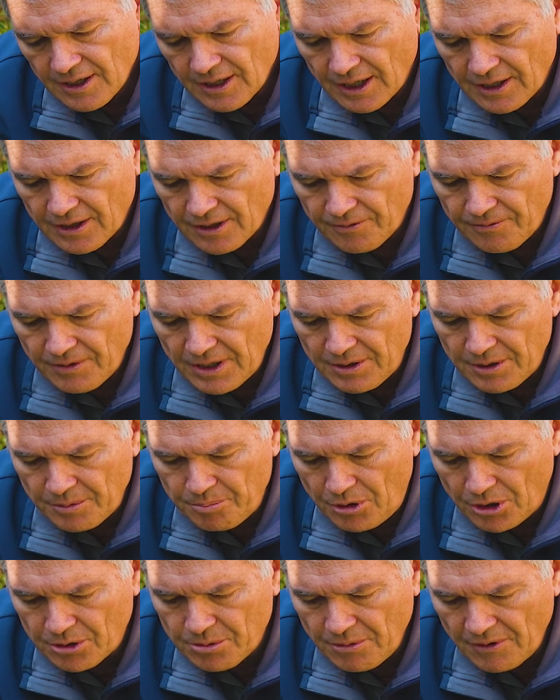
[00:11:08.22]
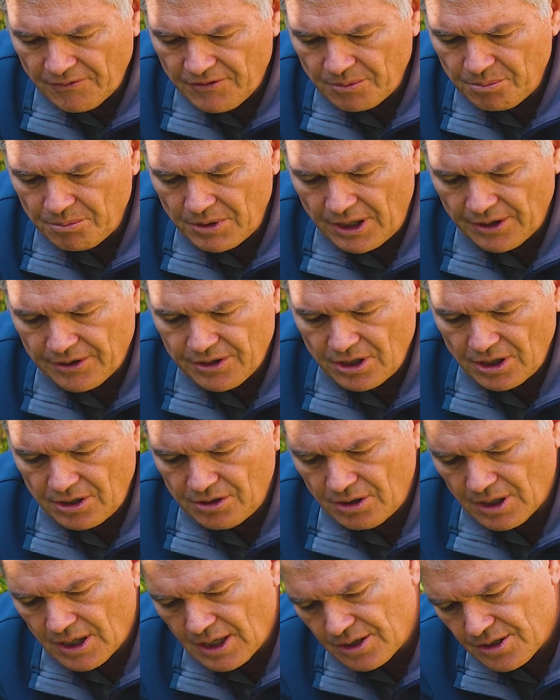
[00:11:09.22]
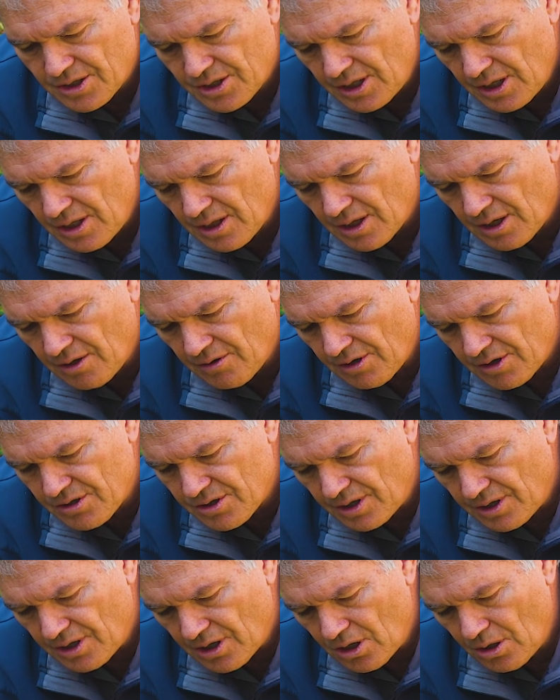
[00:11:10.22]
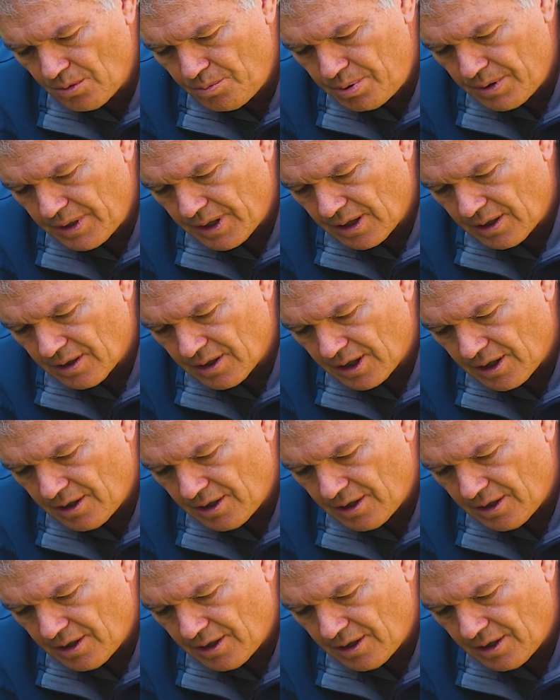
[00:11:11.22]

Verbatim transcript: In the, in the bottom of the mouth here, you can see there is an opening